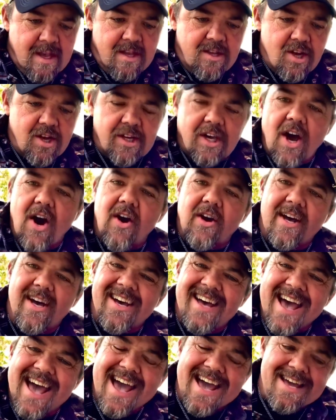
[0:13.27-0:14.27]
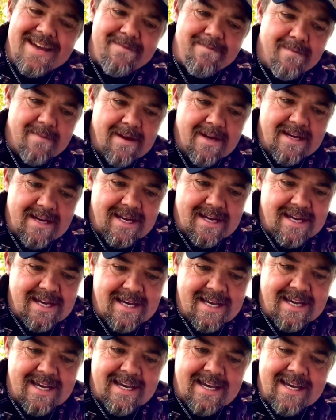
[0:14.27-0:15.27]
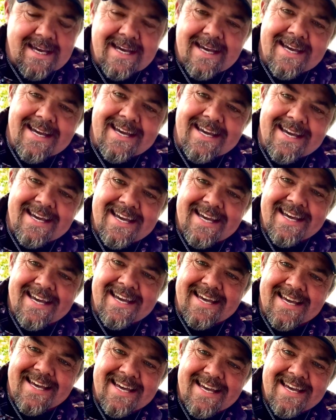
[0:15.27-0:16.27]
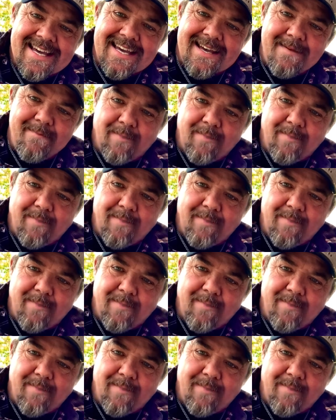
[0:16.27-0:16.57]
You're gonna hate me,